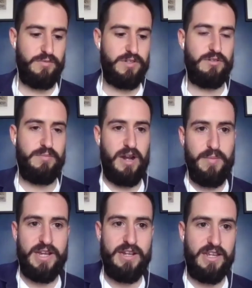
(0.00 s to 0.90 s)
It's not about
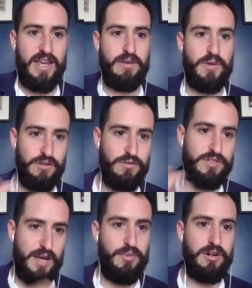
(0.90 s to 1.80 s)
making a cake. We use
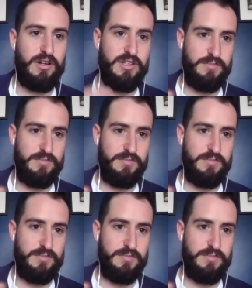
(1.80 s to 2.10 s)
that product.